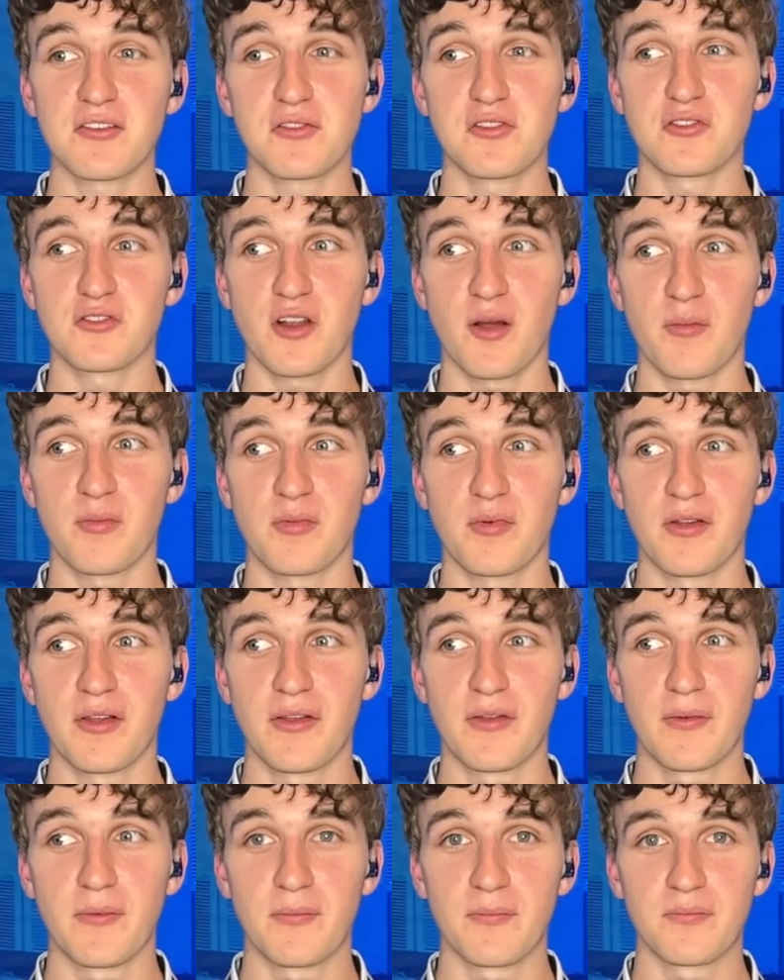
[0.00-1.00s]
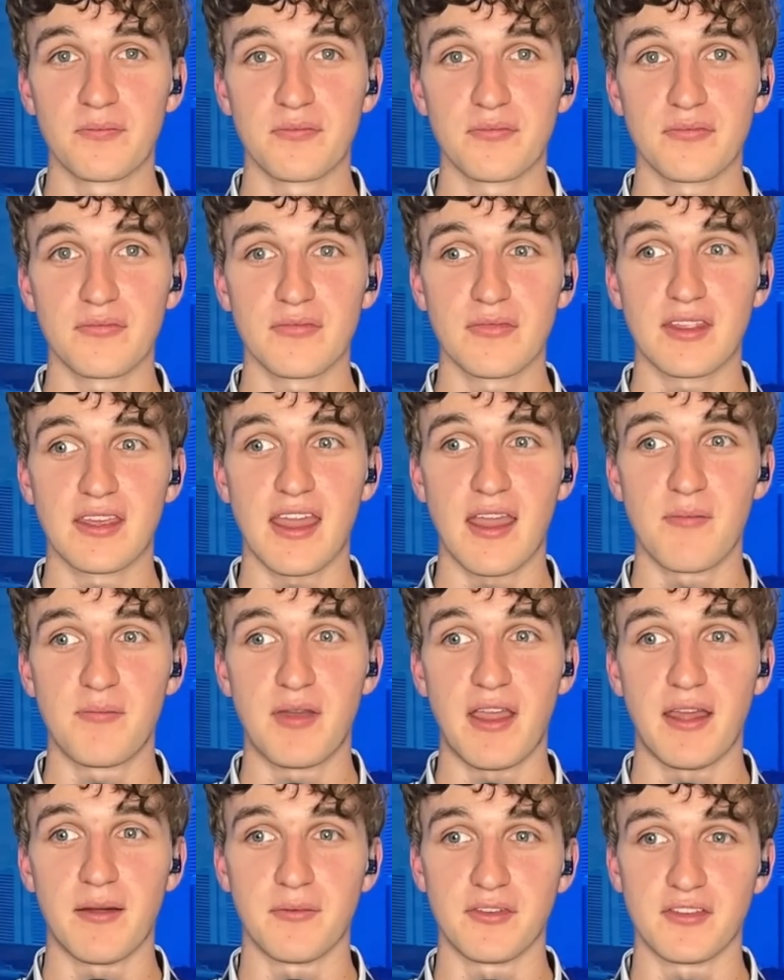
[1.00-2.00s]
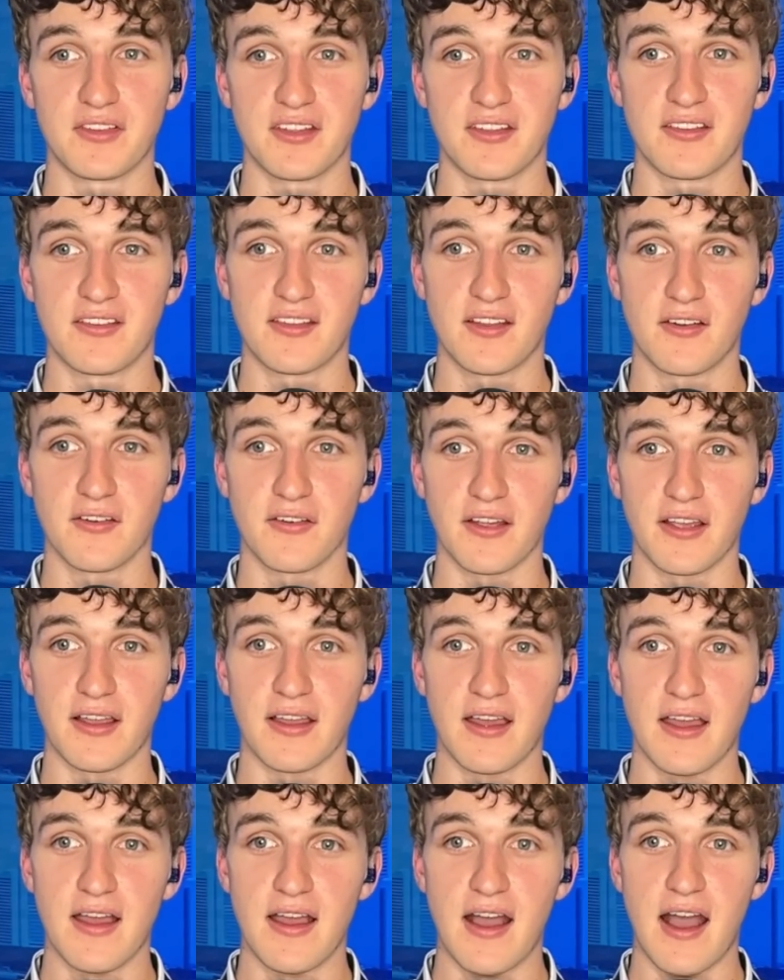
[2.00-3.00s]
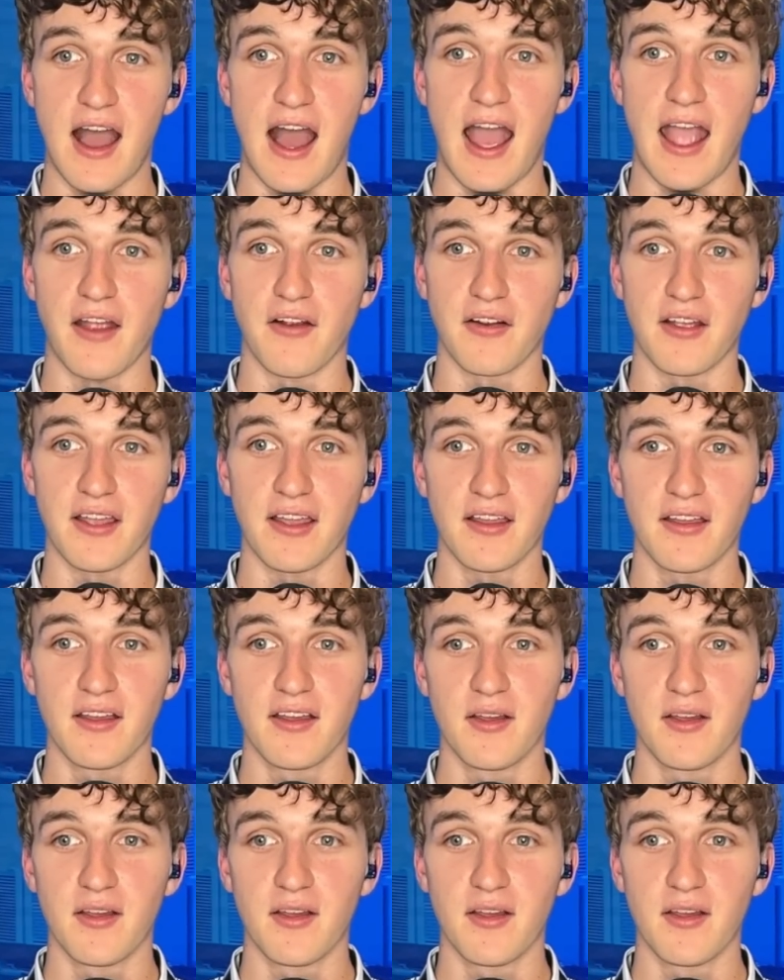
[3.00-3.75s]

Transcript: who the Trump campaign was considering hiring.